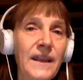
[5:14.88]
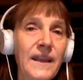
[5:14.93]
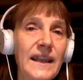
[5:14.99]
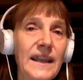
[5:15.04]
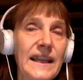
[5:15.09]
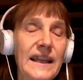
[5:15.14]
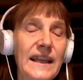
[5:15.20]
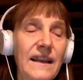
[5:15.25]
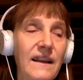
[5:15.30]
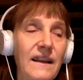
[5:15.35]

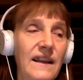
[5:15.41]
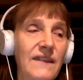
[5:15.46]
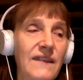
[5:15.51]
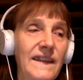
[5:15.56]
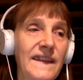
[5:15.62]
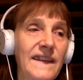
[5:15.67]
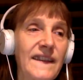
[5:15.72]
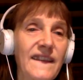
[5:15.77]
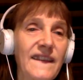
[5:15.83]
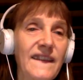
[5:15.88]
it
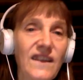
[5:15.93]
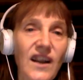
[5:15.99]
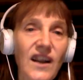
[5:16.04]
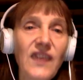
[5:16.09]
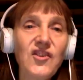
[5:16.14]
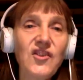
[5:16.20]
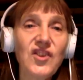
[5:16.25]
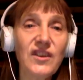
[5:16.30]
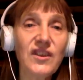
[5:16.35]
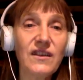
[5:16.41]
was a
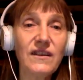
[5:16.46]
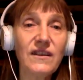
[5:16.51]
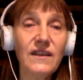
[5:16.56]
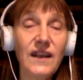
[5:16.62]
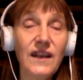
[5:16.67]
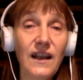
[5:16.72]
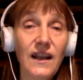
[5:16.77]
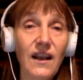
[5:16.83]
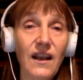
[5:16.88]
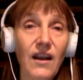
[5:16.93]
structure
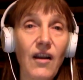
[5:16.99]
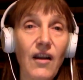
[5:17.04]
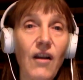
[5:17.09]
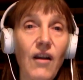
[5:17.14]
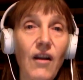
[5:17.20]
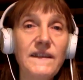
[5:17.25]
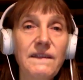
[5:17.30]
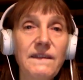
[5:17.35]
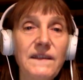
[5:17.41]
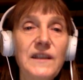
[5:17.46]

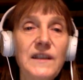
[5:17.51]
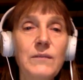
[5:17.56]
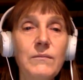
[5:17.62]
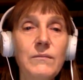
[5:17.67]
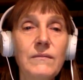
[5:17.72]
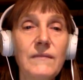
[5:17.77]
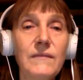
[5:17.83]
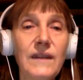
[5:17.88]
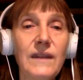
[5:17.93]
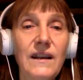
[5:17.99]
of the film,
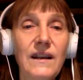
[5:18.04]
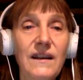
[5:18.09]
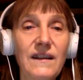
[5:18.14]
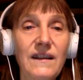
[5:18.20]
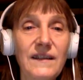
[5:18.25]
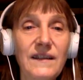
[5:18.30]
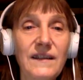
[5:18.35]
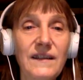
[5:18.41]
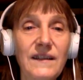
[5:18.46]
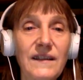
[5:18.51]

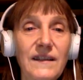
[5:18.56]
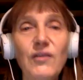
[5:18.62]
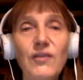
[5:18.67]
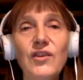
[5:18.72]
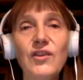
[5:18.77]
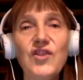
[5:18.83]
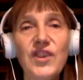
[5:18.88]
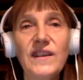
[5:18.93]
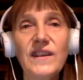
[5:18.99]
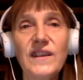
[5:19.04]
the
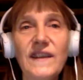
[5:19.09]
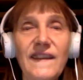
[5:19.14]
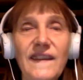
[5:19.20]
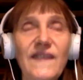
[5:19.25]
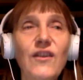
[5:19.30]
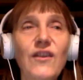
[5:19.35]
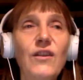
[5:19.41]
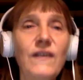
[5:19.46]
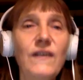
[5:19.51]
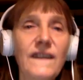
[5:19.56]
biology, the
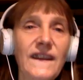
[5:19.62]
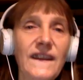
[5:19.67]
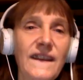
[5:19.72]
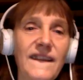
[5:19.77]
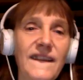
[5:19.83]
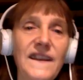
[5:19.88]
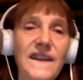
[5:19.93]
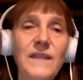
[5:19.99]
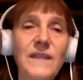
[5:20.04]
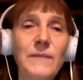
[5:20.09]
songs,
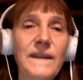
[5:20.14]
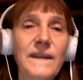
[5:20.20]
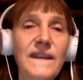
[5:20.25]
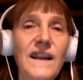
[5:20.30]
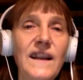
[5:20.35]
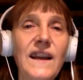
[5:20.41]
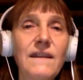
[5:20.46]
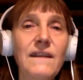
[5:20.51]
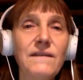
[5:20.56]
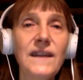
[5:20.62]
and Zelma's
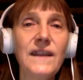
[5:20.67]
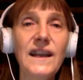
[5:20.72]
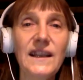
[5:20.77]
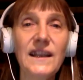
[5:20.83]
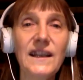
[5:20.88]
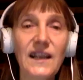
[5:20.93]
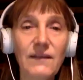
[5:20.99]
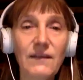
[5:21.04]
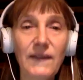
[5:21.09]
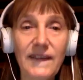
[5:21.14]
life.
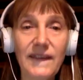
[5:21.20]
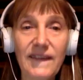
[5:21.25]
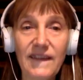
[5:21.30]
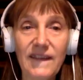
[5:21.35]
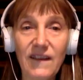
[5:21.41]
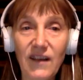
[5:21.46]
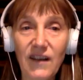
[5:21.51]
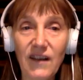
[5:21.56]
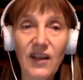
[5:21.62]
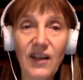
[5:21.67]
That
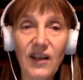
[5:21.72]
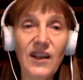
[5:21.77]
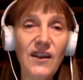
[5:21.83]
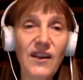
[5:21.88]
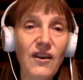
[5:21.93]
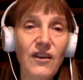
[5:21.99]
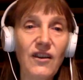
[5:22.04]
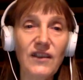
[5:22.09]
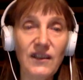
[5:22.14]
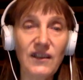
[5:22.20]
was early
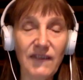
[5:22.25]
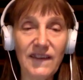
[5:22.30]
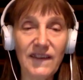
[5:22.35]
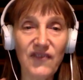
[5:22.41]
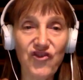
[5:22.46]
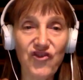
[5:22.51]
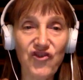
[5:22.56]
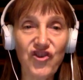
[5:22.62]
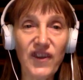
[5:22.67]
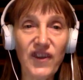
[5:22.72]
on. It was
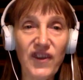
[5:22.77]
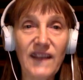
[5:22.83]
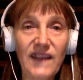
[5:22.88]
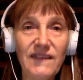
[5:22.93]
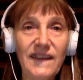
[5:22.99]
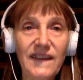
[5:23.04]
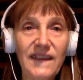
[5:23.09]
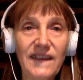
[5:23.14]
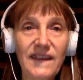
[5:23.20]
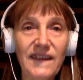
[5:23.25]
just that
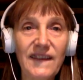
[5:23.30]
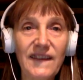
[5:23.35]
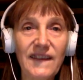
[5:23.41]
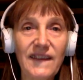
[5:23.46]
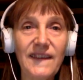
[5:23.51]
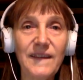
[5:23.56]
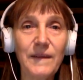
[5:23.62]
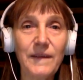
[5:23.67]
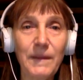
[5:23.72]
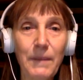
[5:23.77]
was
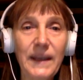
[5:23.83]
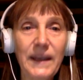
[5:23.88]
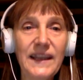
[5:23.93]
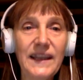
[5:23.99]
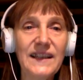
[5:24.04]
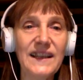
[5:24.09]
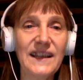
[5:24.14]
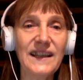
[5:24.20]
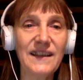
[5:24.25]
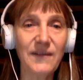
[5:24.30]
the
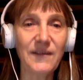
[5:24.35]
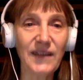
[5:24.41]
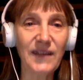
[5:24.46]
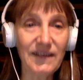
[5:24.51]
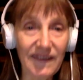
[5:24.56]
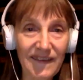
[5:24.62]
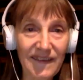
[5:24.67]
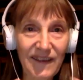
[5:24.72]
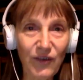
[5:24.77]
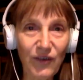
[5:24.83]
beginning. That
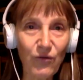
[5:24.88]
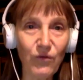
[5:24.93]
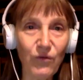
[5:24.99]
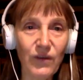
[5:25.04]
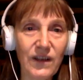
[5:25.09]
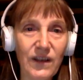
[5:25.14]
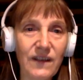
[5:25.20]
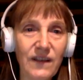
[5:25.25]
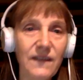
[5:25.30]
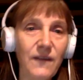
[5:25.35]
was the
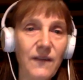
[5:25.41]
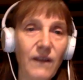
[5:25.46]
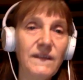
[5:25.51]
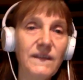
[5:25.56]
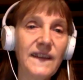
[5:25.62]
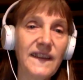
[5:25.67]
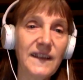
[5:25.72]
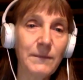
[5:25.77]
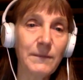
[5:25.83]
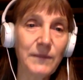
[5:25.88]
core of the
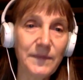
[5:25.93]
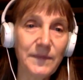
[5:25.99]
script.